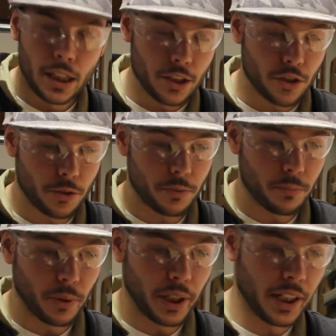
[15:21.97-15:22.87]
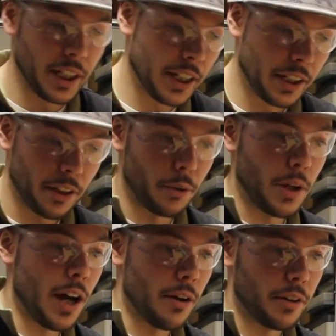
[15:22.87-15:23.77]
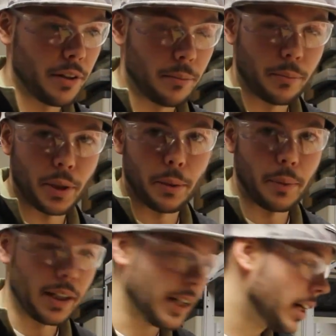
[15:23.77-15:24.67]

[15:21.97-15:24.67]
and just bring it in and go down and bring it back